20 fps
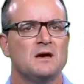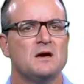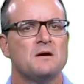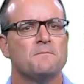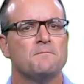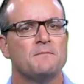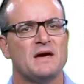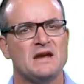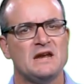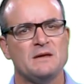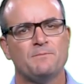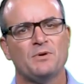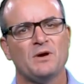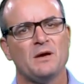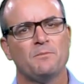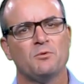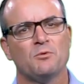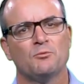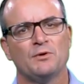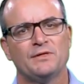Many
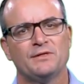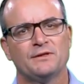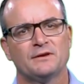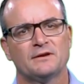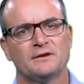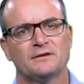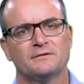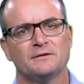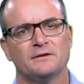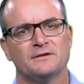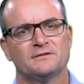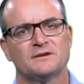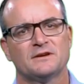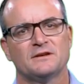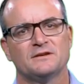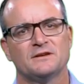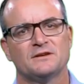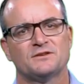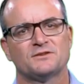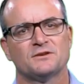people with this
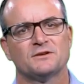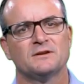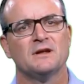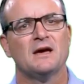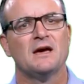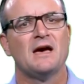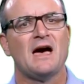condition